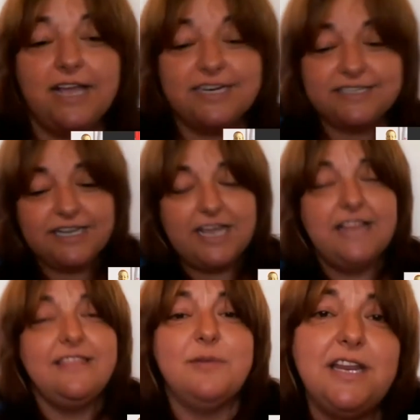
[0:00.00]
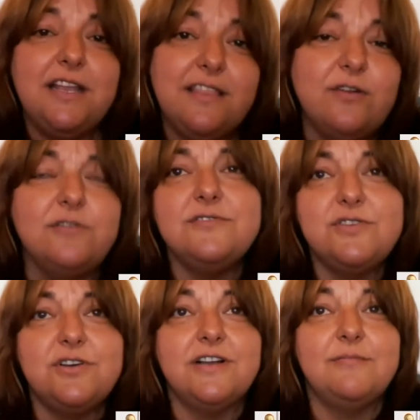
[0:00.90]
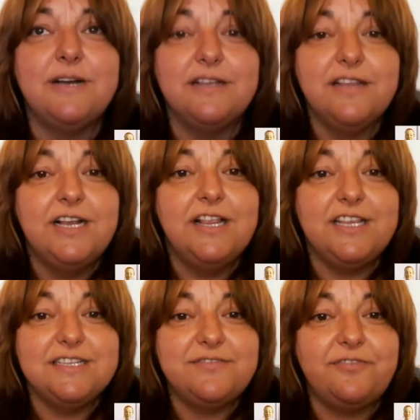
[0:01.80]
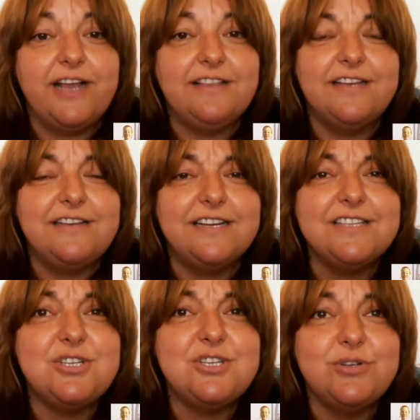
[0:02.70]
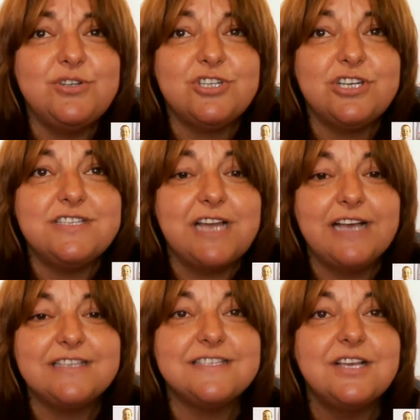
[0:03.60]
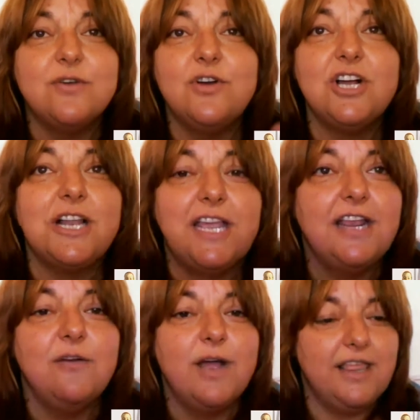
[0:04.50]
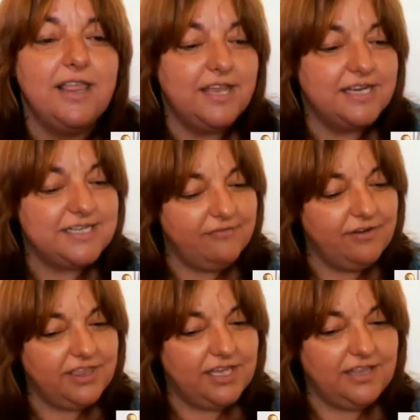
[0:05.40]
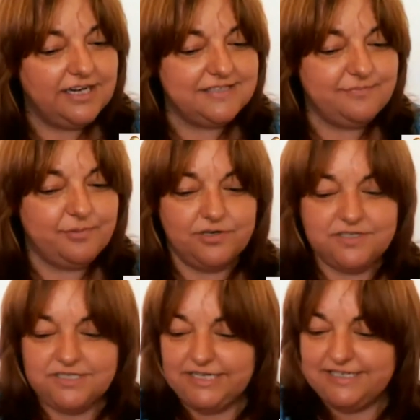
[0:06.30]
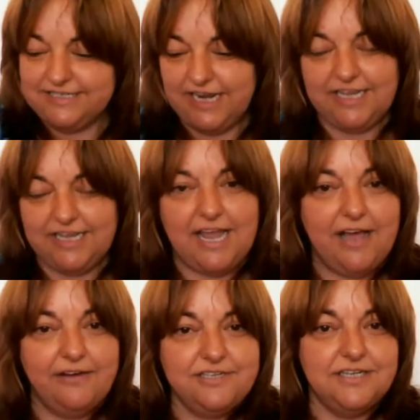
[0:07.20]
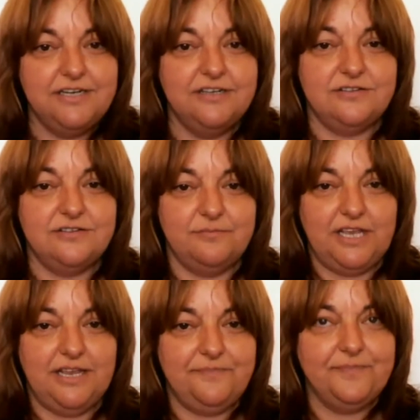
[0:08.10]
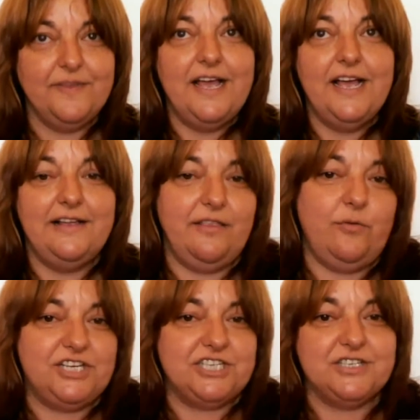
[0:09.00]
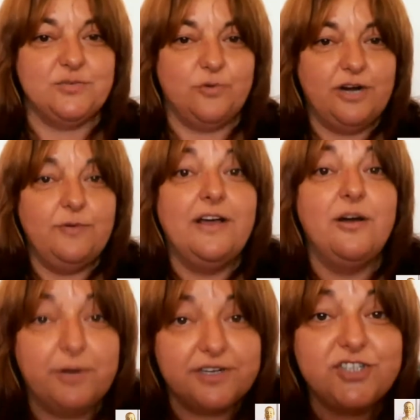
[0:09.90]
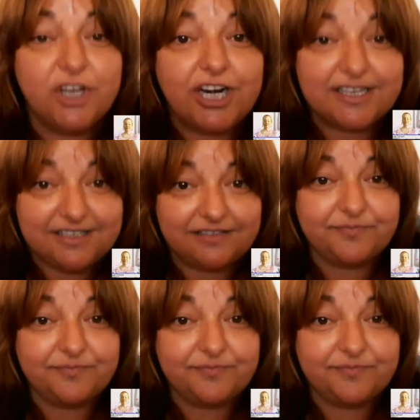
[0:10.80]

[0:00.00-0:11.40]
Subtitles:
And at the beginning they also talk about this fact that institutions are so clean in a way that everything that is personal is taken out to be, we just work with our personas.